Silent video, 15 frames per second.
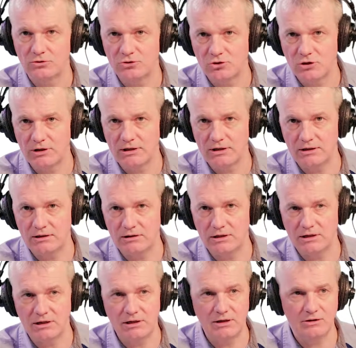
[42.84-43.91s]
So you
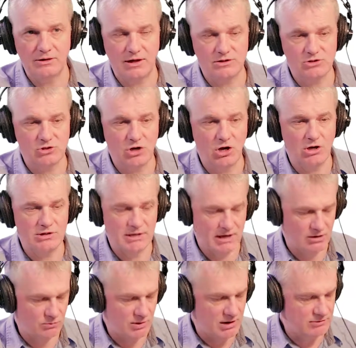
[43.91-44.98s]
can hear that saw
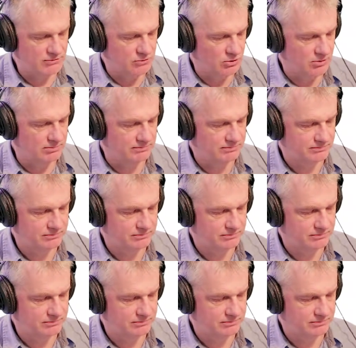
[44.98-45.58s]
down waveform.